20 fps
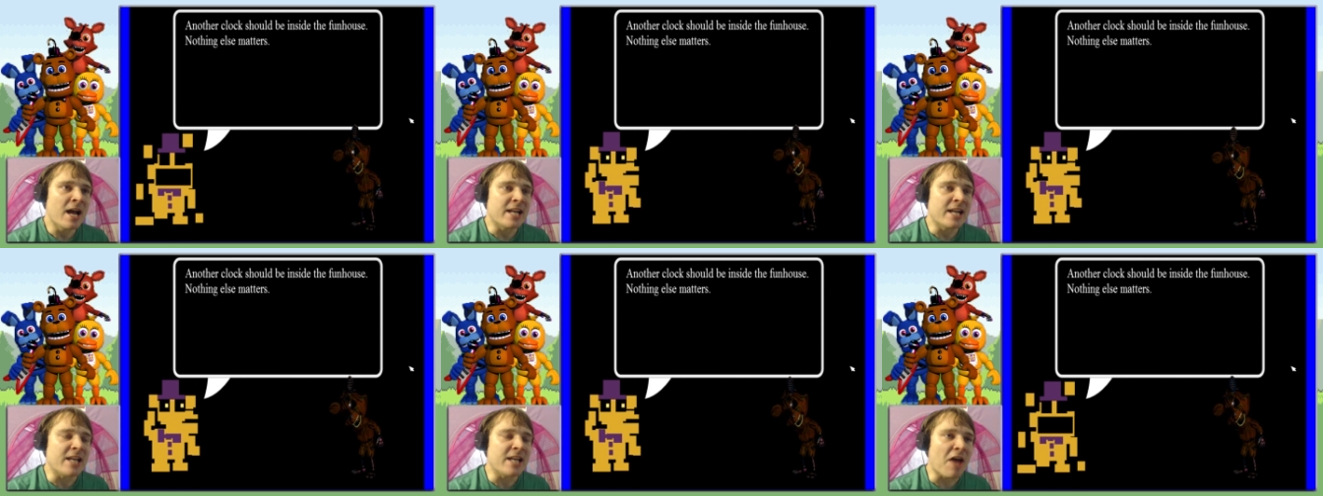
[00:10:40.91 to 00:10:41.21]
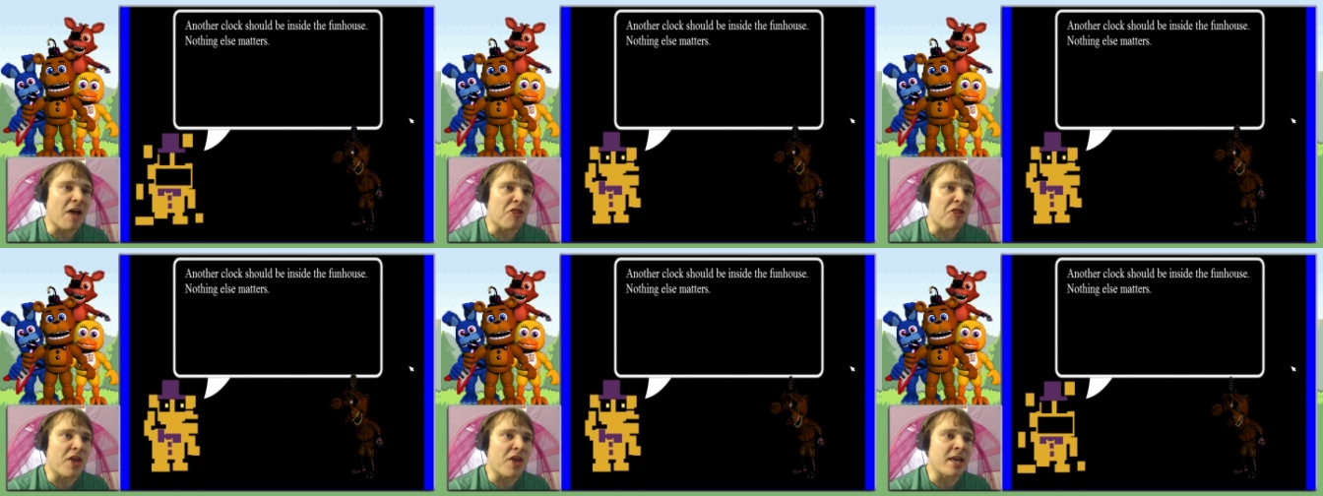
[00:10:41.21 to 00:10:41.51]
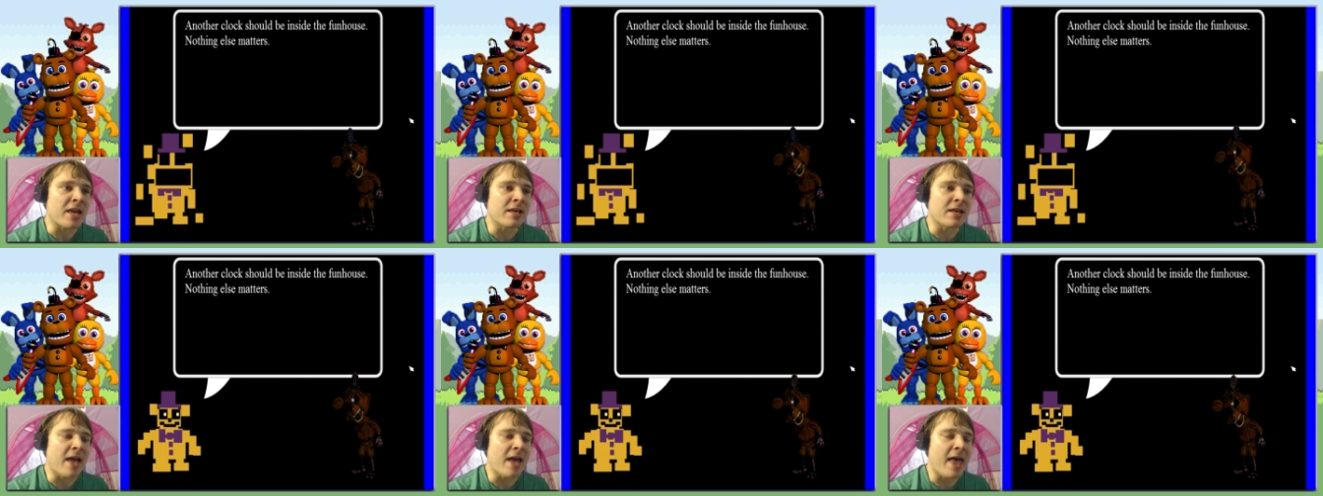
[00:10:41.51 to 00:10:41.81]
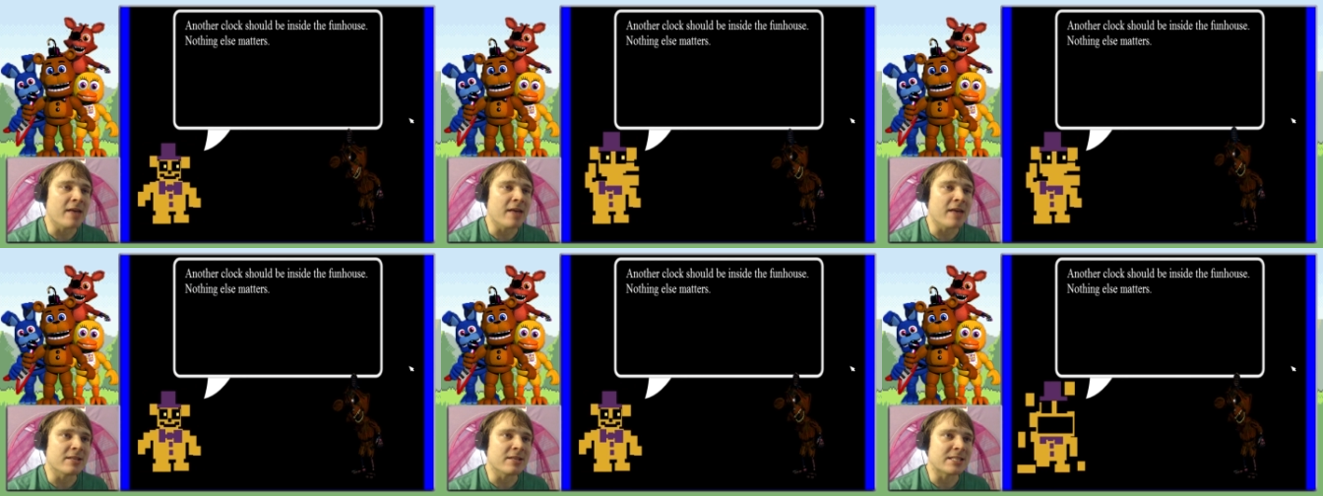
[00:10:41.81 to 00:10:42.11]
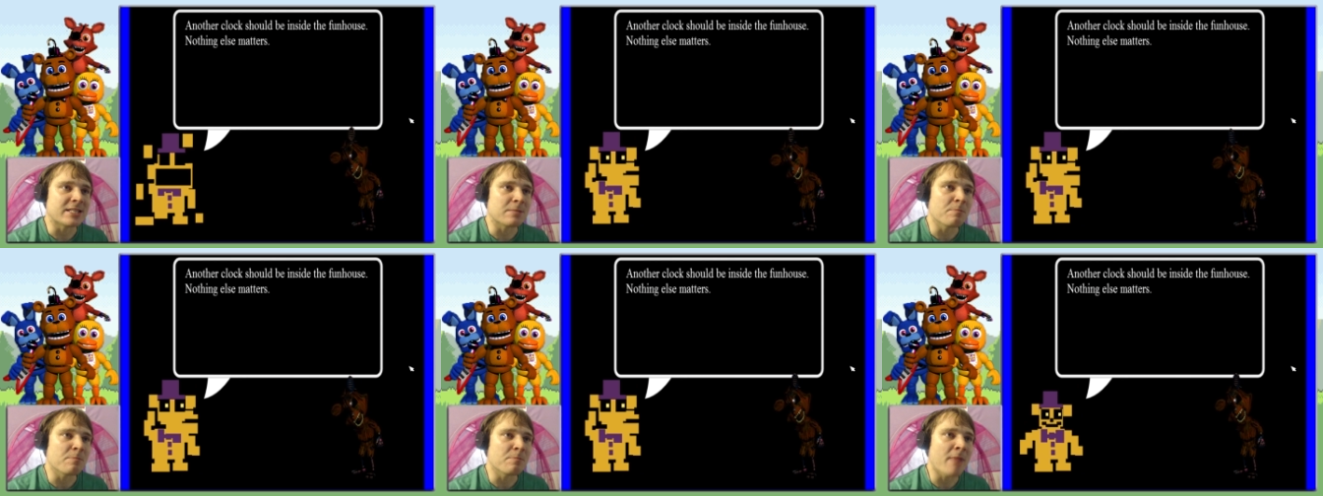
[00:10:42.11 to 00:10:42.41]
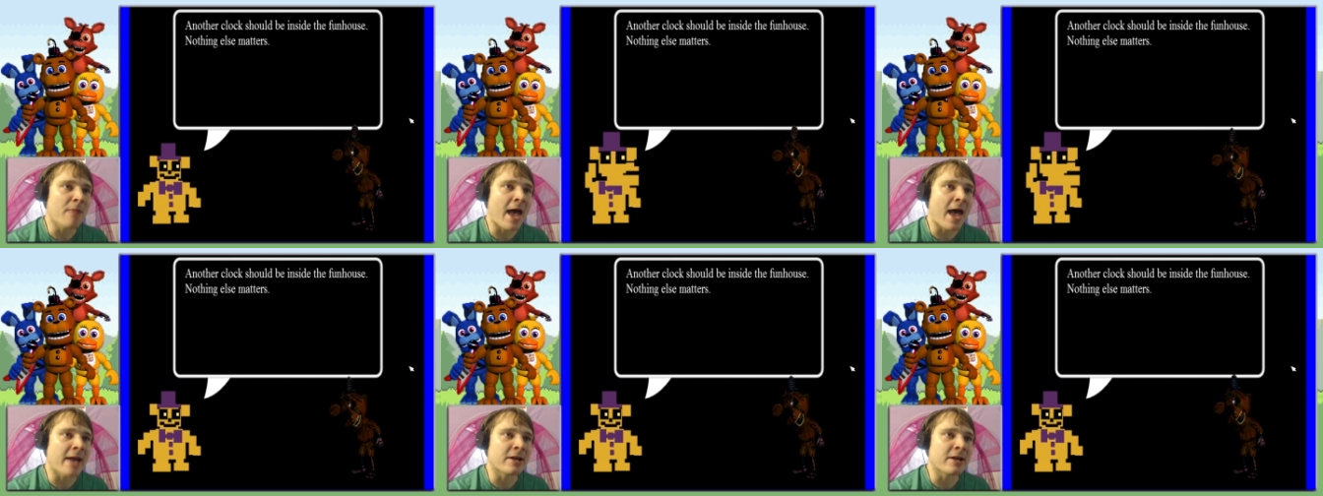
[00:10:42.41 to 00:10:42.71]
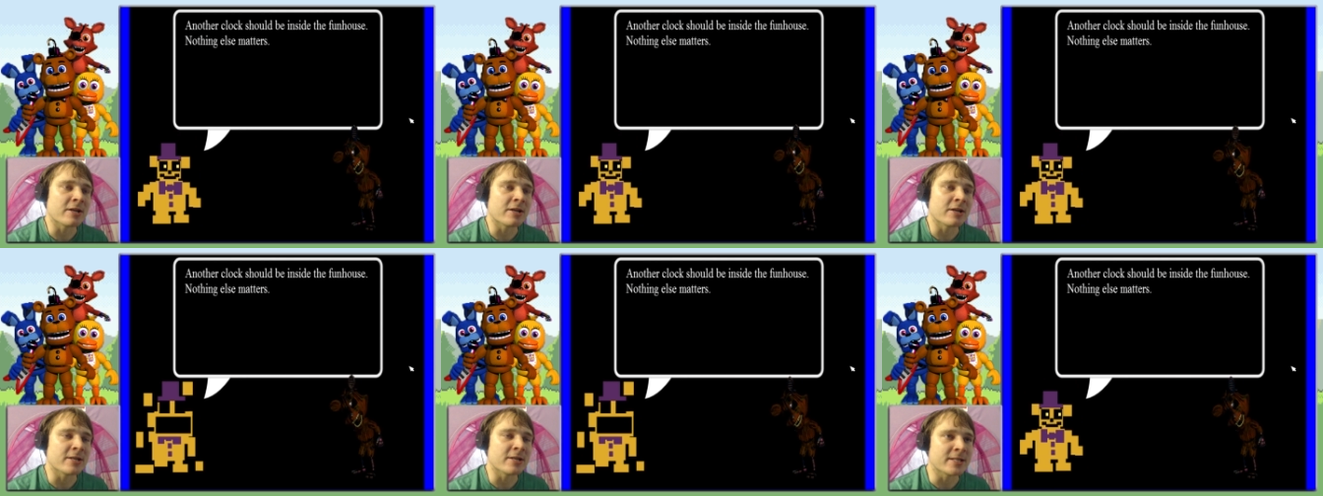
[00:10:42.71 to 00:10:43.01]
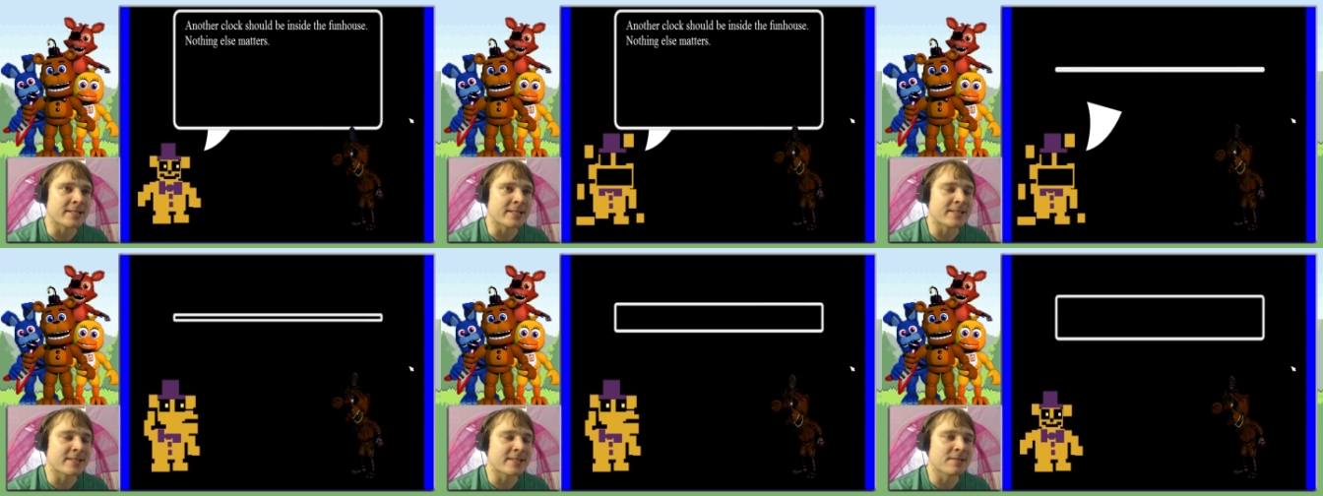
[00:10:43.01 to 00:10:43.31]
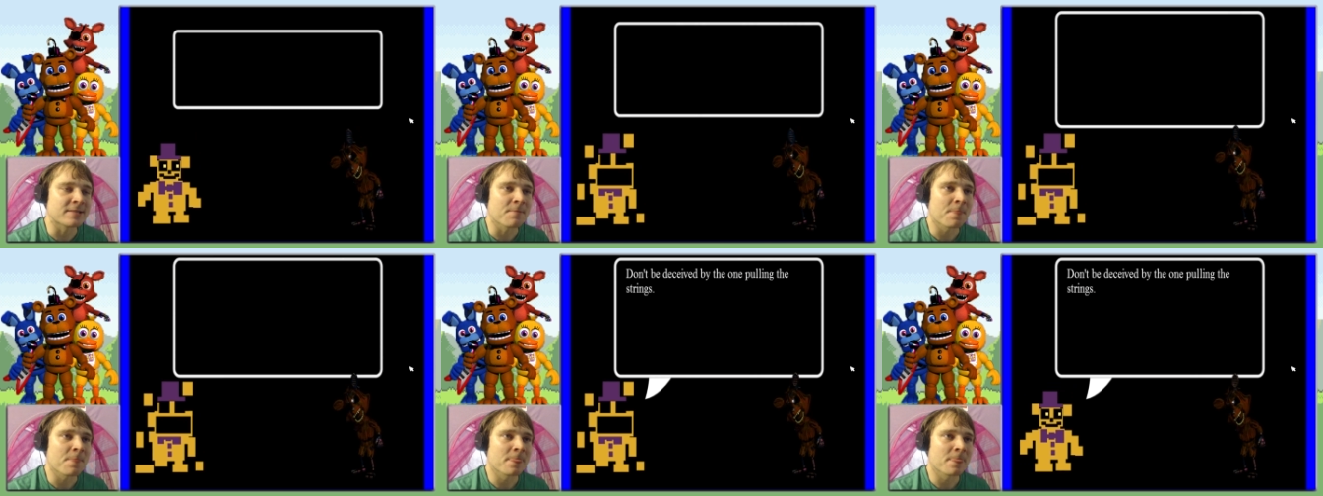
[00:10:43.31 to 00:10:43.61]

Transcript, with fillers: Nothing else matters.